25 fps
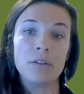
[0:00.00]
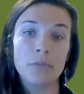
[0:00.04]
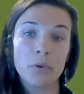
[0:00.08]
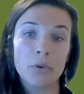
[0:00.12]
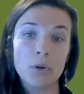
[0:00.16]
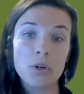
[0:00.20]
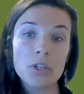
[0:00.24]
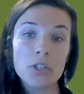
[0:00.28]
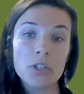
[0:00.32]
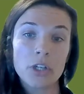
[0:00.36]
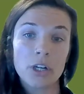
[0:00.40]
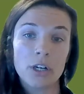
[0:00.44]

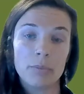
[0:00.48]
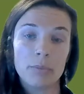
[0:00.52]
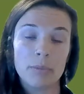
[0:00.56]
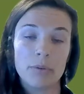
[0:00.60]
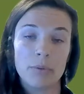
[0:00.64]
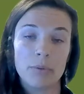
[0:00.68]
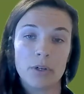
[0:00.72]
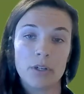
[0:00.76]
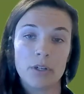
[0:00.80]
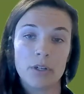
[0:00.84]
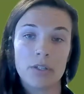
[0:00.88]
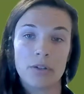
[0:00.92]
Forest
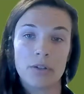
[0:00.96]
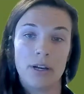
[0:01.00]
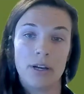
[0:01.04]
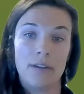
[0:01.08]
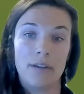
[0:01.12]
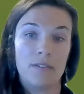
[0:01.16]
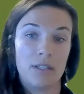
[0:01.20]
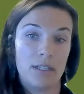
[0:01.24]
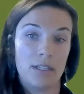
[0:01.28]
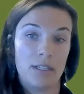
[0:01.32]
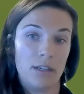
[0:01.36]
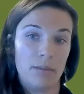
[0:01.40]
Carbon Works, or
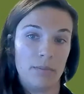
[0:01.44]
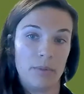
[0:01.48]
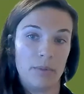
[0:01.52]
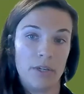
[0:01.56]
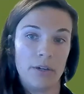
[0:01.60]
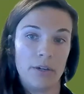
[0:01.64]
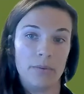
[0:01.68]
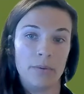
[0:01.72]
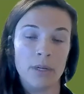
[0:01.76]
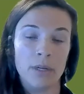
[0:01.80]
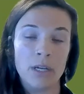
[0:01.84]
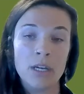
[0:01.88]

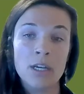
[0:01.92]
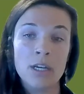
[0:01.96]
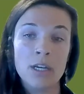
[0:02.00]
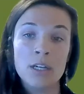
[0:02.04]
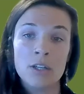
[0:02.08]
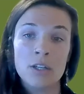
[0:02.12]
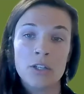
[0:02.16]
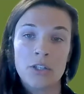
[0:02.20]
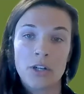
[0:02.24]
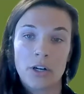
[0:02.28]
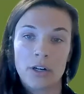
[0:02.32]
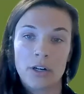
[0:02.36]
FCW,
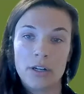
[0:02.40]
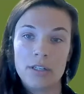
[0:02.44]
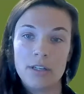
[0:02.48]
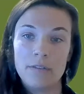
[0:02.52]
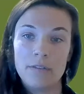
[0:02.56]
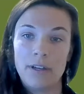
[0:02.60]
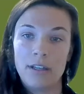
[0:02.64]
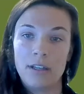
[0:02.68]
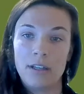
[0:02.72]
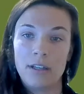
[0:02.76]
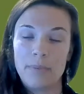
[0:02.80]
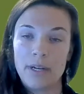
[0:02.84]
started
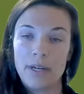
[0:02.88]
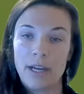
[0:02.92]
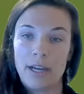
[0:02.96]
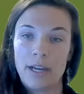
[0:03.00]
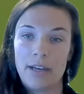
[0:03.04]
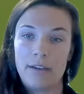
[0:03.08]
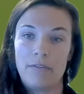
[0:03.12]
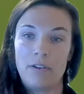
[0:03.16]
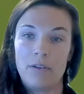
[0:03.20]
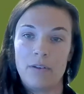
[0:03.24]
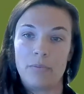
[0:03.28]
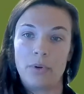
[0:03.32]
developing
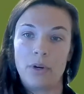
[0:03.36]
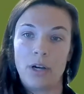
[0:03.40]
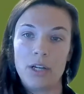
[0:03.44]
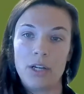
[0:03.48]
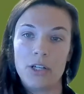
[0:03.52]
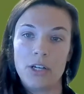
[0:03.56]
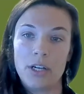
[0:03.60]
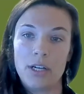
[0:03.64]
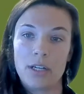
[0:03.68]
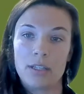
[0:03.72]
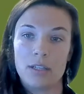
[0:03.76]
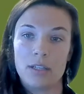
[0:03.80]
IFM
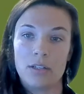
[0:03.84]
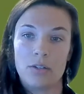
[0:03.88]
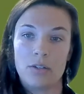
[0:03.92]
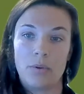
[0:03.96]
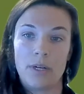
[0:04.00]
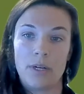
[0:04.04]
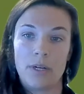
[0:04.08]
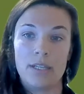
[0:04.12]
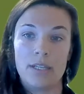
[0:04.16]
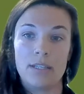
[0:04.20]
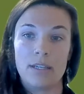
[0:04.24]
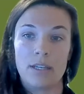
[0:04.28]
projects in
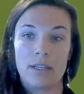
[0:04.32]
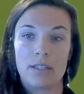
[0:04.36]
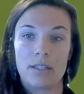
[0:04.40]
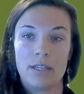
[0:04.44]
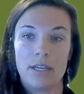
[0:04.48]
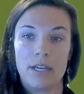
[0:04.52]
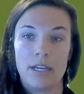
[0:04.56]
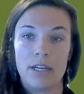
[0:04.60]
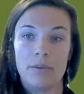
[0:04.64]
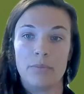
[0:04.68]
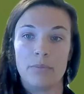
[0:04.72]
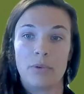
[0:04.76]

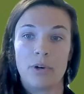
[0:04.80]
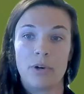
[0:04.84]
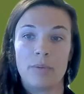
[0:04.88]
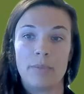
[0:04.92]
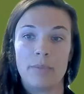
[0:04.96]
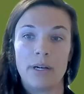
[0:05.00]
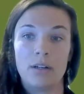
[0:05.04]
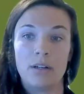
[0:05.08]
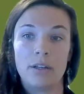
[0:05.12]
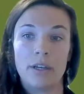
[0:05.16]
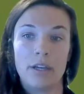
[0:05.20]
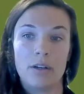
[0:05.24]
2016,
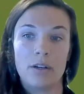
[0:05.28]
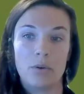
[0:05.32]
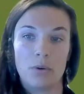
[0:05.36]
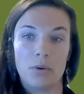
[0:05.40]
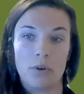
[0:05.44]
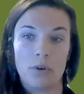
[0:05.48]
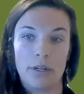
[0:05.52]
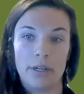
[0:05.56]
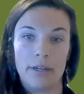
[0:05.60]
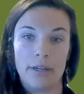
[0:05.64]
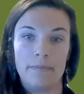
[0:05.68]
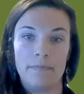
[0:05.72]
primarily in
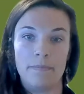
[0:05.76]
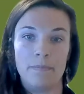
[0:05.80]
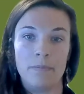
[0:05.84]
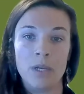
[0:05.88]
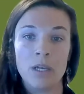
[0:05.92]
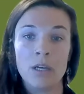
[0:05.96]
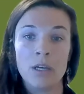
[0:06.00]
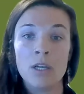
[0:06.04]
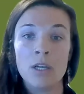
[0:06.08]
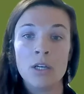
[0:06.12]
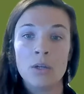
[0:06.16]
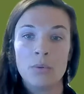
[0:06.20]
Oregon,
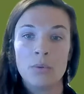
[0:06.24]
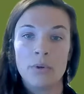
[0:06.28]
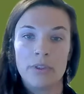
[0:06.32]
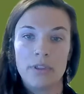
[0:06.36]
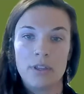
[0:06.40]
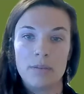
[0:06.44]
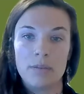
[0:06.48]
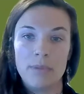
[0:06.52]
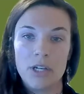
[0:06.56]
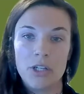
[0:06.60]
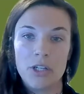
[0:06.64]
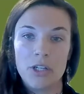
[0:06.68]

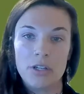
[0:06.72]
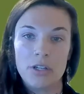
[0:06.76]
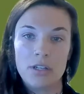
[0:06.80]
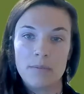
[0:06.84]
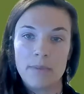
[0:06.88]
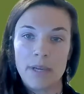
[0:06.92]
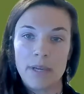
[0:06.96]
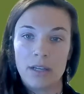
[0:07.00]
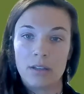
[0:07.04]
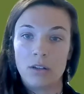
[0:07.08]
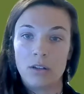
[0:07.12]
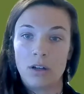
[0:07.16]
with the mission
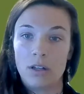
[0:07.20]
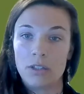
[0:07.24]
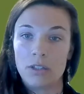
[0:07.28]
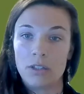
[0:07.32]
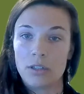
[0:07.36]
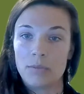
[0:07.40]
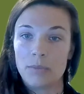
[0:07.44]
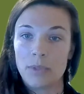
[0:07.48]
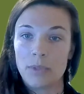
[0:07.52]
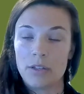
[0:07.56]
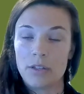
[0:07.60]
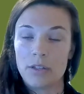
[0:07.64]
to make
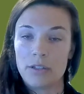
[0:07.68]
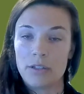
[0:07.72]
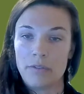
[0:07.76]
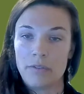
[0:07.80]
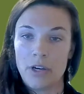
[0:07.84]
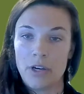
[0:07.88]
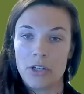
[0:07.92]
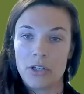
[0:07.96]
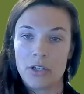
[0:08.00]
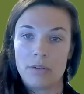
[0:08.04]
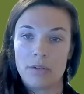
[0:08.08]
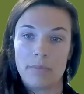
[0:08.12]
long-term
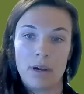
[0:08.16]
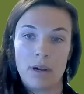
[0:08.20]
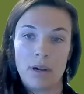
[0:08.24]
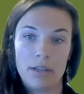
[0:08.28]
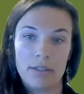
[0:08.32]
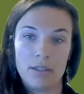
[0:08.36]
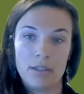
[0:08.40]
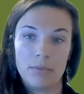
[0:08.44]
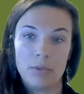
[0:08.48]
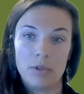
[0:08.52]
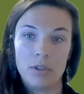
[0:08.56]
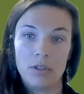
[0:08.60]
conservation
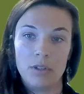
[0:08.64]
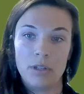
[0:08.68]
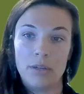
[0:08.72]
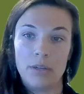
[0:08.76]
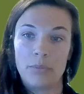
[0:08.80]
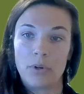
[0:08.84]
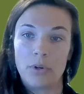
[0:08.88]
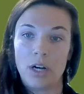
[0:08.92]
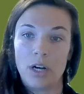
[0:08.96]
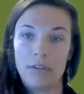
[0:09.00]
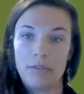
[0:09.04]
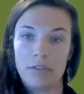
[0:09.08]
possible
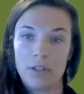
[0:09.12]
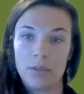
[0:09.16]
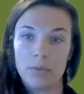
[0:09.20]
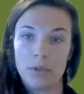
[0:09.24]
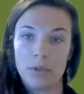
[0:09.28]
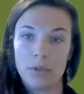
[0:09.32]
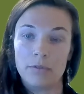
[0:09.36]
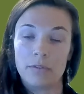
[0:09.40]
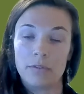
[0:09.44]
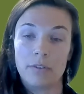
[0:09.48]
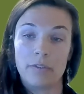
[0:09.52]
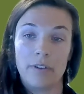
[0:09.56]
and
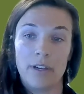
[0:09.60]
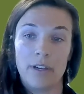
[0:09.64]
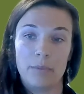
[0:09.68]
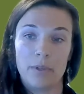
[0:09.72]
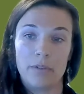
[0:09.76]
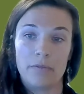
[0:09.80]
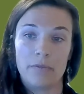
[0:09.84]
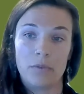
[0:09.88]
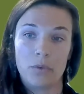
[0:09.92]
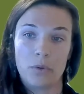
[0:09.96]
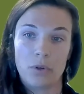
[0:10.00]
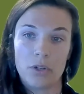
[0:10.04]
profitable for
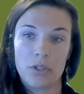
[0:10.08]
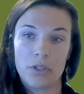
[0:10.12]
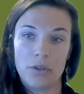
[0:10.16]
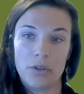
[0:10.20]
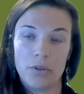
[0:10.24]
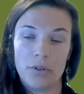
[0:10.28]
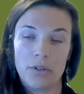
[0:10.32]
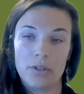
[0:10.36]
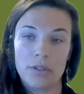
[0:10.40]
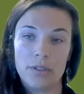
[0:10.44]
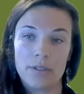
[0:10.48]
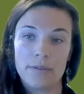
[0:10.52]
family forest
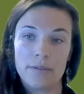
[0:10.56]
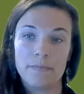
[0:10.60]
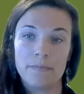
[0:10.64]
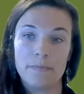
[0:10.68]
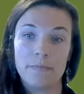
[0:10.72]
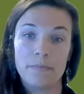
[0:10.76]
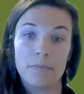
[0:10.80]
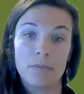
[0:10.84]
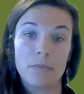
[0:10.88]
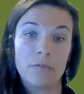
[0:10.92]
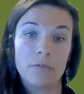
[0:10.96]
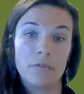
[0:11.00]
owners.
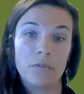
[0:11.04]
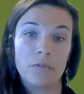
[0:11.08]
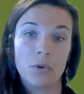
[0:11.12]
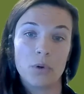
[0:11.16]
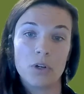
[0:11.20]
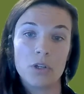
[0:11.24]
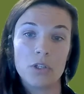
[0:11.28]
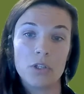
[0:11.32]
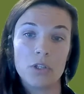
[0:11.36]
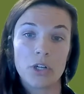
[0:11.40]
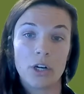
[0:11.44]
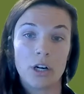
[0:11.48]

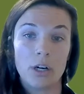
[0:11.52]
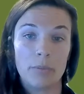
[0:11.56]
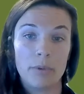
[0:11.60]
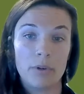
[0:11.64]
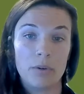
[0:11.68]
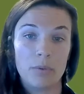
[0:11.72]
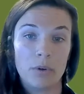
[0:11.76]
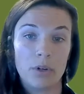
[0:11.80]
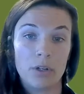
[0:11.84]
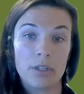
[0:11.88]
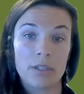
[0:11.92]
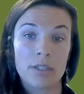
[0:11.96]
Forest
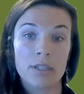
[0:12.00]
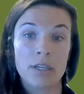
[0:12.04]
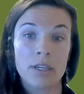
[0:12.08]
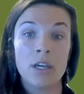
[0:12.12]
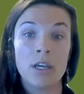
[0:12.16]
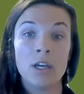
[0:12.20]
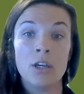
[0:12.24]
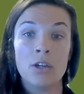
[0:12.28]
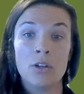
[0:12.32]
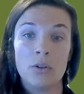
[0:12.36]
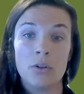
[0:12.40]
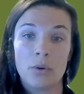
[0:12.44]
Carbon
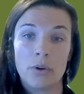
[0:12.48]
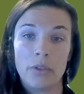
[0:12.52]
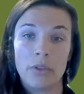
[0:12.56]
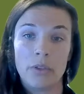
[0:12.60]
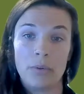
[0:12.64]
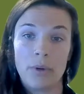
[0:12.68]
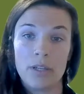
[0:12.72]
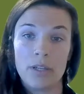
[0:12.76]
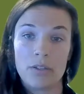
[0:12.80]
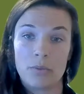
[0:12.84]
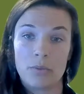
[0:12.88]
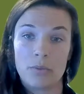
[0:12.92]
Works
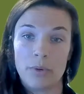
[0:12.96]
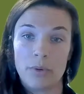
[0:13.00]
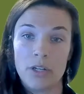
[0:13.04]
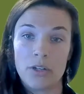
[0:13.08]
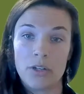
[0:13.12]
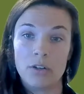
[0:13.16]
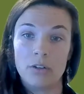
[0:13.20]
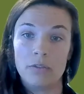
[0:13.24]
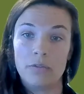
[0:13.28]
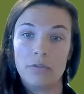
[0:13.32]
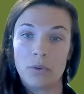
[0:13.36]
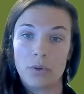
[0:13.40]
Northwest
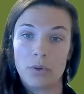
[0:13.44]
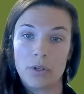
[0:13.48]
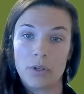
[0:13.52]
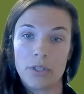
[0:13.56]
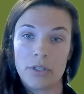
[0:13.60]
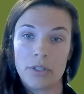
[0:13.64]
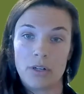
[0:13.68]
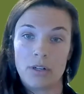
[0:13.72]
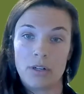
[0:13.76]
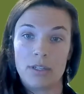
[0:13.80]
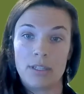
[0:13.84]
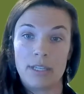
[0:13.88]
Regional
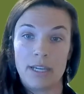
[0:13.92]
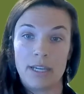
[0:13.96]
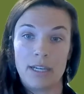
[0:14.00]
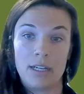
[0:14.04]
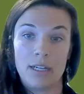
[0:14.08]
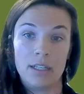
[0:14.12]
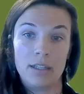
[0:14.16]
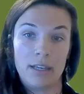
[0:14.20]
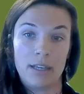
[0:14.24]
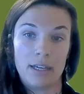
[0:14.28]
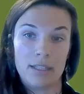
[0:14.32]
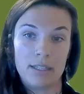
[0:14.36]
Forester
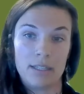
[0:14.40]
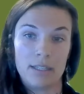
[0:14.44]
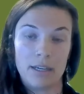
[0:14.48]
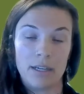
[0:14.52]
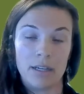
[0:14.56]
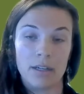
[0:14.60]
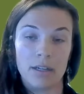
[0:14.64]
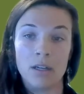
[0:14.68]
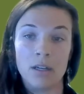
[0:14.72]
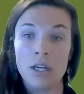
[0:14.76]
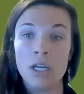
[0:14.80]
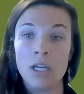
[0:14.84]
Sandy
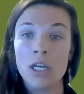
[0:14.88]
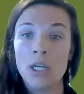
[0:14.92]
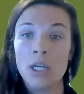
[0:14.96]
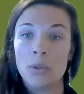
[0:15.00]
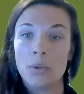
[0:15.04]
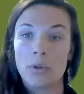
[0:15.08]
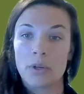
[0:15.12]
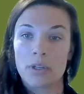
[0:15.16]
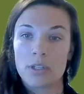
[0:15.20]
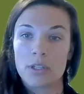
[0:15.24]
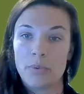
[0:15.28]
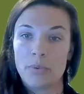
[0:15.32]
Letzing
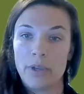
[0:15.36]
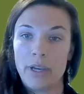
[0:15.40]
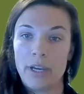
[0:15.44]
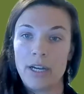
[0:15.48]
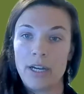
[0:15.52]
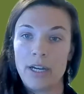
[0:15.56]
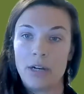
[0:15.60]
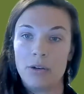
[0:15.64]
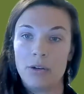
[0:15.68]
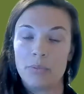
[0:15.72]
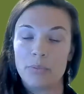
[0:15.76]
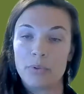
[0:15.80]
will
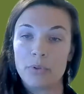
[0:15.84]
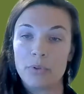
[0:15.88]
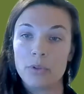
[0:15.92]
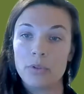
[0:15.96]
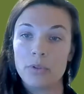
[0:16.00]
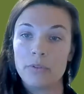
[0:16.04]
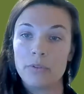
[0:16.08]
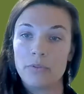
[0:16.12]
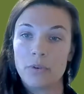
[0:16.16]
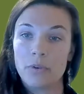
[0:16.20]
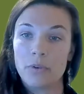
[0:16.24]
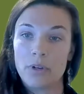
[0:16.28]
explain how
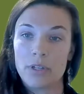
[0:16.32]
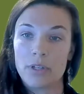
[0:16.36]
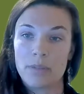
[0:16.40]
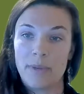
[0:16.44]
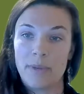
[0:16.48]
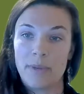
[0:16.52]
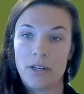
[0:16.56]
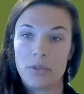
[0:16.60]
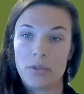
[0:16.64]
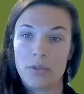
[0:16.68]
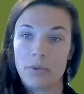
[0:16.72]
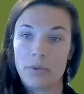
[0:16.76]
improved
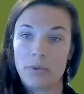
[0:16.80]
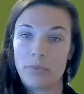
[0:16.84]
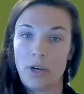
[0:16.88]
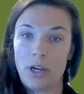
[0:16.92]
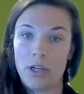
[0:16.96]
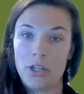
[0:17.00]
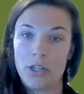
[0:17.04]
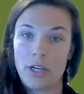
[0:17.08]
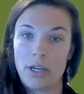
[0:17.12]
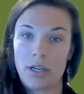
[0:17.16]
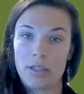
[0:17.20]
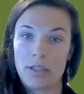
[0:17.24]
forest management
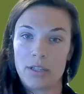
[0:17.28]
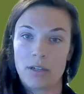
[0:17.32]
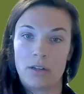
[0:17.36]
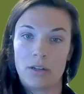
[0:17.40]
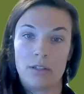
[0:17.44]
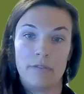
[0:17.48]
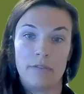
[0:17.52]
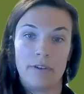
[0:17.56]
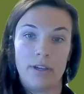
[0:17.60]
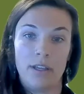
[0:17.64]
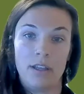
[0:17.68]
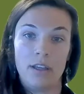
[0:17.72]
projects
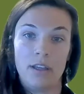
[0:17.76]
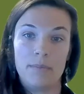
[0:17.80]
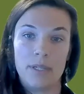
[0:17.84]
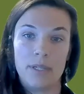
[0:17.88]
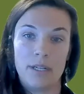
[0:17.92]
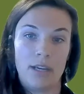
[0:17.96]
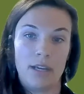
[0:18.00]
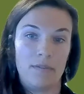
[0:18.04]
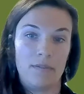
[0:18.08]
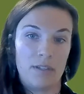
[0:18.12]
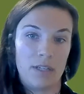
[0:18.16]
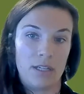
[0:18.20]
are
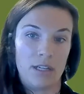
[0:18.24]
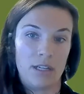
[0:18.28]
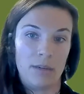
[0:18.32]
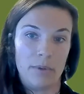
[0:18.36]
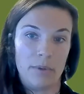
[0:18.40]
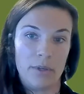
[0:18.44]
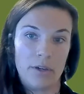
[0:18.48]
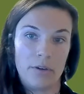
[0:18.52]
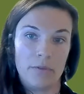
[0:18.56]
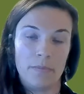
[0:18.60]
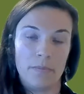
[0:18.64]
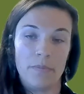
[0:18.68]
developed at
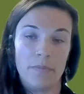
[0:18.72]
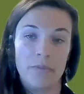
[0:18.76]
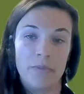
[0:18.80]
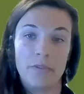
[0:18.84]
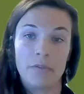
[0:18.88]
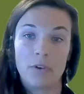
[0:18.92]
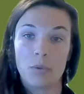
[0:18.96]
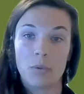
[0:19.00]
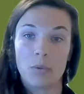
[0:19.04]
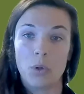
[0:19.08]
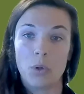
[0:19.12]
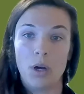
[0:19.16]
FCW,
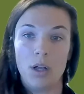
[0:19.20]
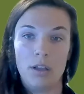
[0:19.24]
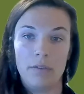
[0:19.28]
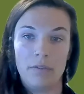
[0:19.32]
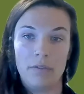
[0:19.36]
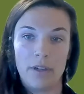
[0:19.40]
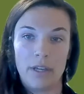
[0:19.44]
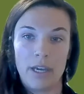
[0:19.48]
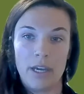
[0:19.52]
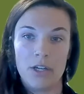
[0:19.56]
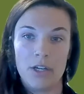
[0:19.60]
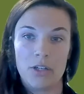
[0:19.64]
from
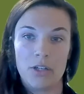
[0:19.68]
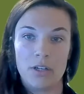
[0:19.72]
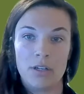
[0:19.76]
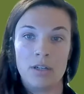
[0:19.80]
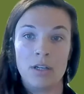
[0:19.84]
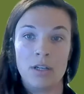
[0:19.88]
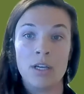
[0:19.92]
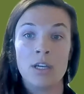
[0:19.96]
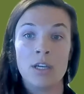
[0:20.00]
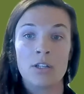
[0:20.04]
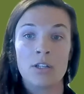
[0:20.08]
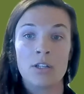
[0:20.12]

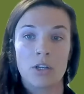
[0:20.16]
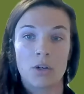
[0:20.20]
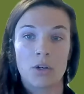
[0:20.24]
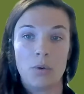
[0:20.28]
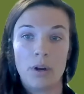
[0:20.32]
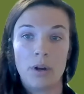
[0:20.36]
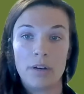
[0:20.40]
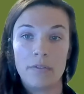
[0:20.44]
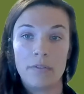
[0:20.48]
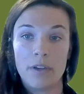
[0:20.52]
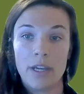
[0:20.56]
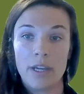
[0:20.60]
qualification to
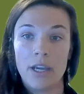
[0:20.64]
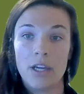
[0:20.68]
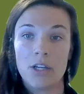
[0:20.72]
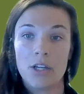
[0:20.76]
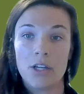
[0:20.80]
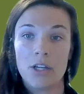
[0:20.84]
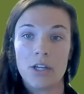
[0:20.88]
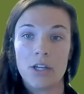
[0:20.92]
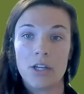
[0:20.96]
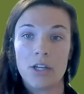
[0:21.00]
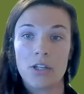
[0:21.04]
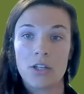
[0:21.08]

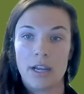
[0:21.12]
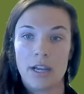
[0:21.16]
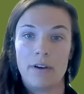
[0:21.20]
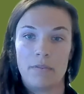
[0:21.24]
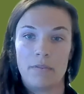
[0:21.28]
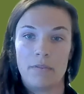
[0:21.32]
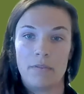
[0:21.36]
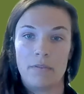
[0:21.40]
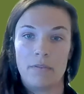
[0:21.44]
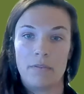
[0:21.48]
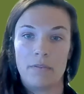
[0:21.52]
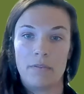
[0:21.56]

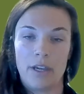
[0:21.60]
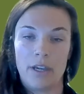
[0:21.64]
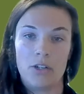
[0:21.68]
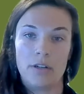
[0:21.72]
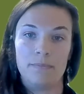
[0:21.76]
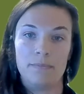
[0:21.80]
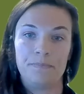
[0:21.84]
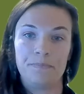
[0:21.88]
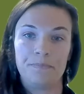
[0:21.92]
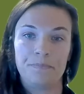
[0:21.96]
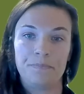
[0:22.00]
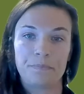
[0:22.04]
quantification and
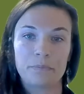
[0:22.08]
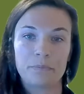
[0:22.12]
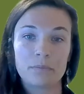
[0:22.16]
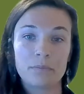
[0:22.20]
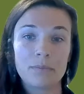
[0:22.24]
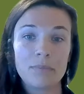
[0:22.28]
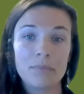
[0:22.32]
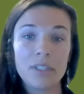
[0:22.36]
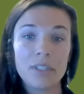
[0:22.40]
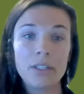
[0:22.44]
verification.